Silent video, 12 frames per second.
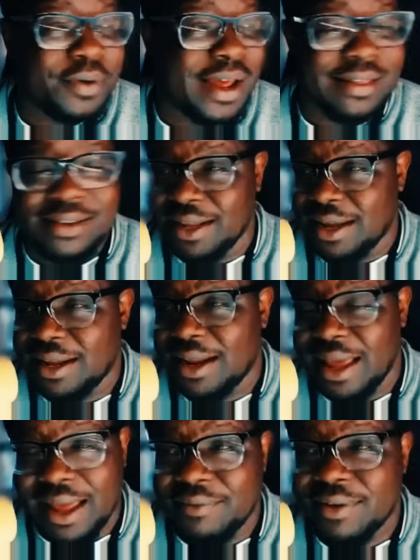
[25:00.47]
We had the
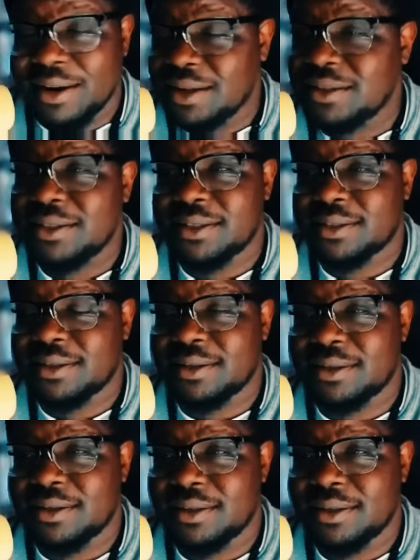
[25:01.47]
DNA evidence,
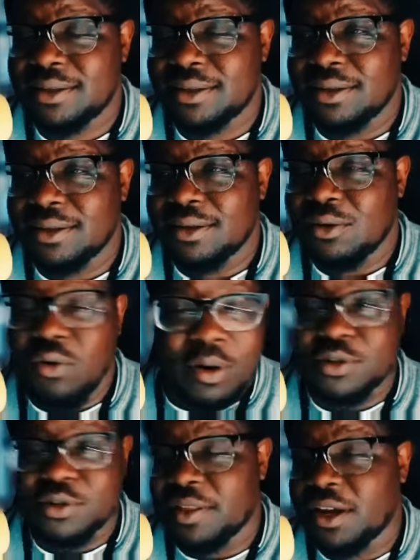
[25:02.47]
or I'm
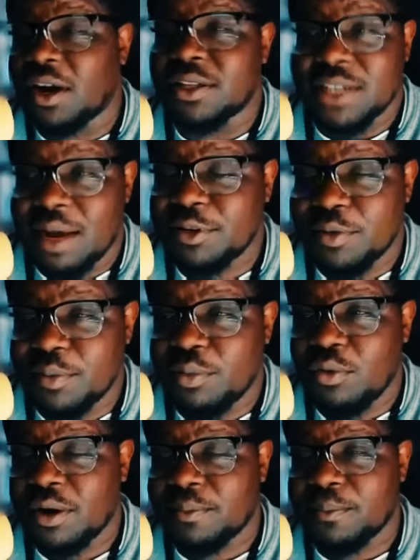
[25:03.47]
sorry, the autopsy
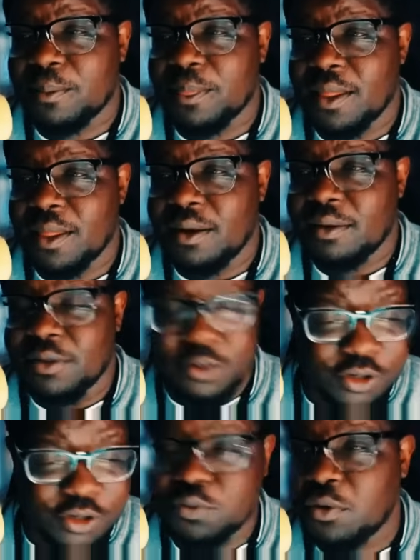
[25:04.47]
report, the
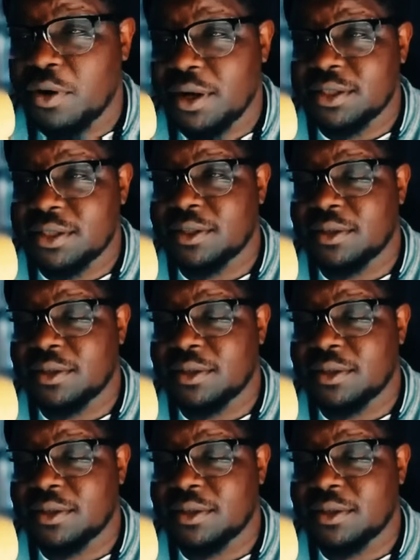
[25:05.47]
search warrants,